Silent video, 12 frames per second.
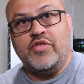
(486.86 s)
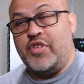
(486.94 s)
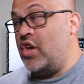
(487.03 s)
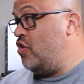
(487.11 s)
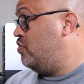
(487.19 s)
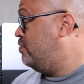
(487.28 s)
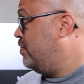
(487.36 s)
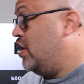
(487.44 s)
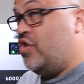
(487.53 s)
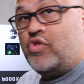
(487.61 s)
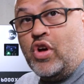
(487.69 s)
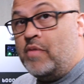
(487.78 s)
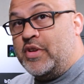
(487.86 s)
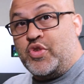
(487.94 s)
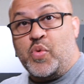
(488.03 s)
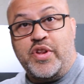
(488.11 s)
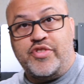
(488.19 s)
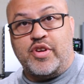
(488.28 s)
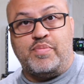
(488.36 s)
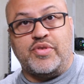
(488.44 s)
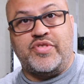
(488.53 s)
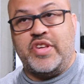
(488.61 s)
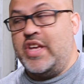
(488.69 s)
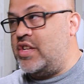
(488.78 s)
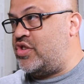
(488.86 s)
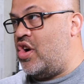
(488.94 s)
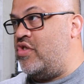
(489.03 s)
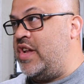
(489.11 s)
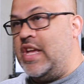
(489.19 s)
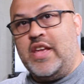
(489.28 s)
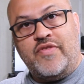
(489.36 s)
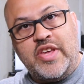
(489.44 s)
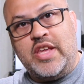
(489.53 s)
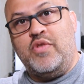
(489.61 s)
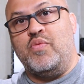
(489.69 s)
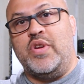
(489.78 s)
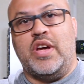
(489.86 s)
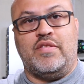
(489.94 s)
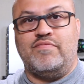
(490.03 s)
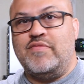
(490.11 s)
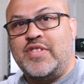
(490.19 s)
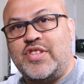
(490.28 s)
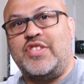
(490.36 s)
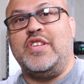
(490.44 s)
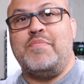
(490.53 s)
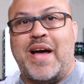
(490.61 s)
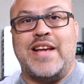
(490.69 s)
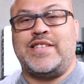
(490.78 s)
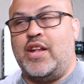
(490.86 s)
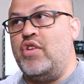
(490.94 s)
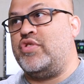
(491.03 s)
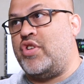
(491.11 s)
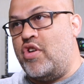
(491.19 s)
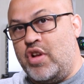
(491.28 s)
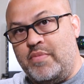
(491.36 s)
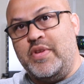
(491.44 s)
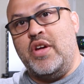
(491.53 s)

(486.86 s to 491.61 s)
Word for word: So it'll go up to 20 some percent starting the EV with a semi slow startup.